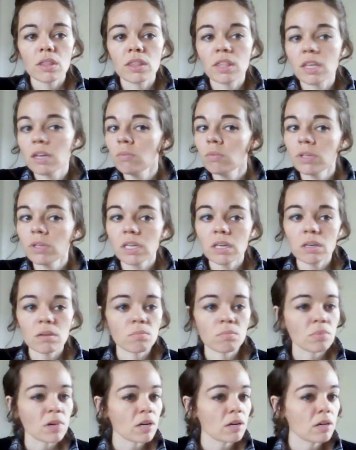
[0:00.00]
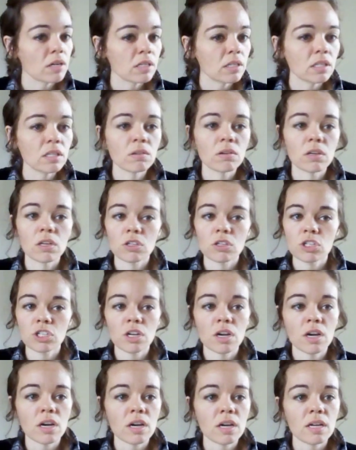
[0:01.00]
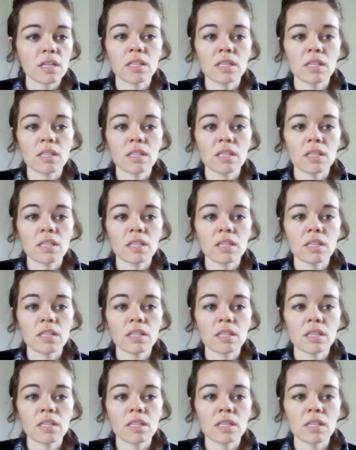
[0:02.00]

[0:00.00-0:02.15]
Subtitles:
they will get embarrassed. They'll get shy.